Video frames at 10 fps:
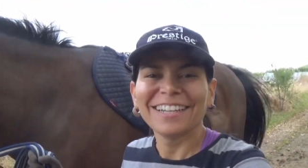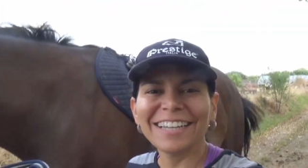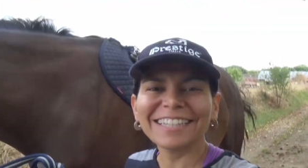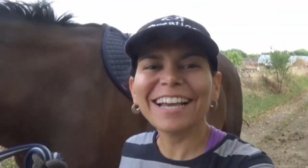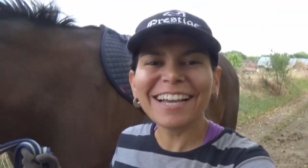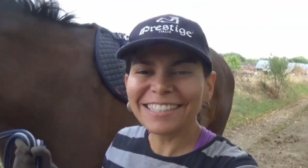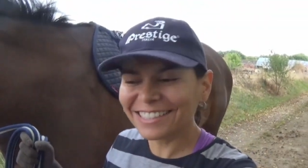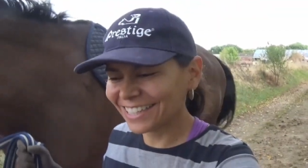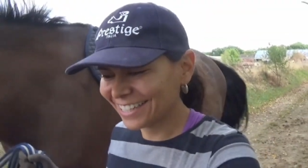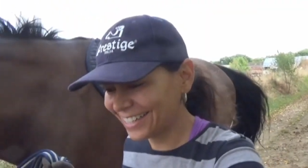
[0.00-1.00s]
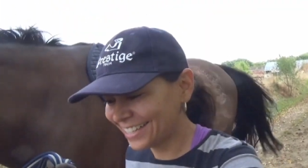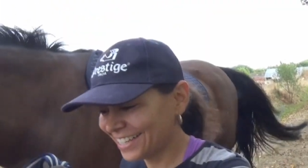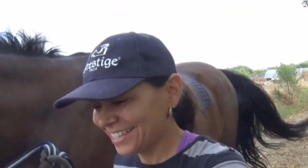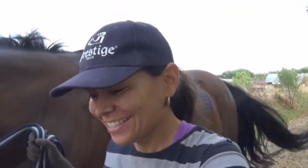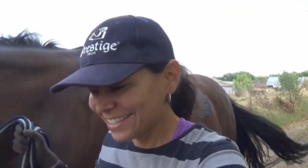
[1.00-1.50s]
hey guys
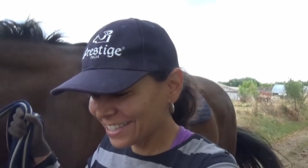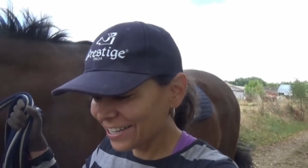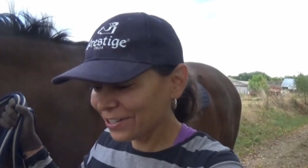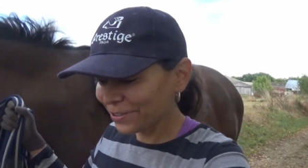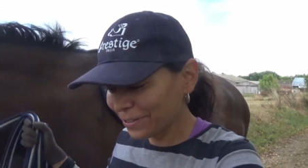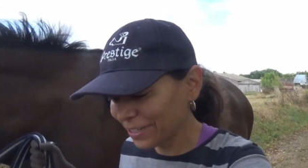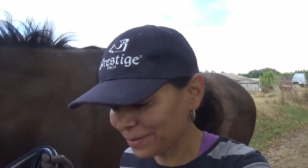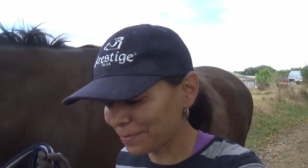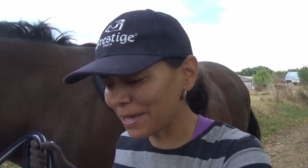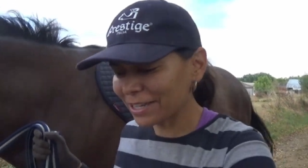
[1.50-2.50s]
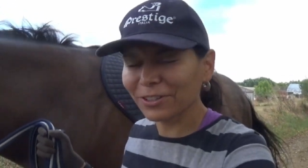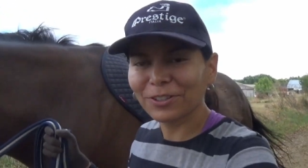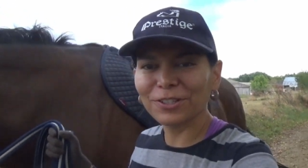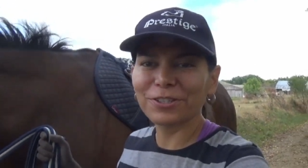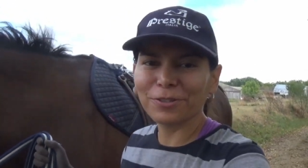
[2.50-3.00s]
so back on
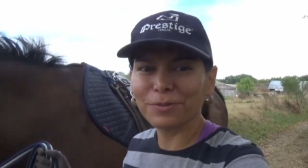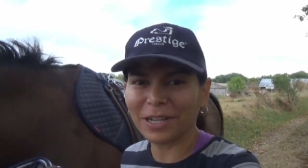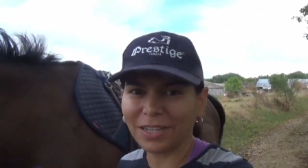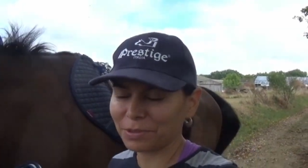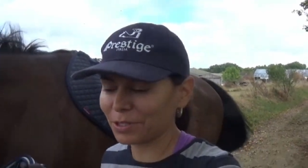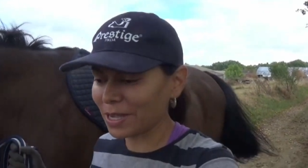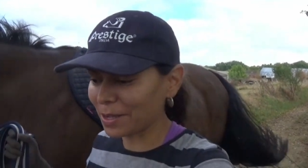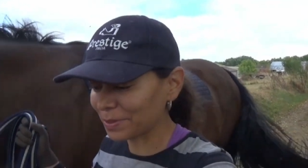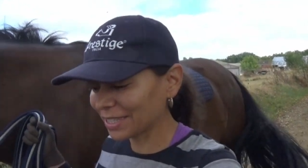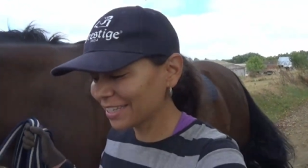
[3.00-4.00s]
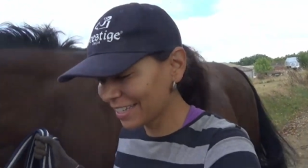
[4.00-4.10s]
YouTube I'm so happy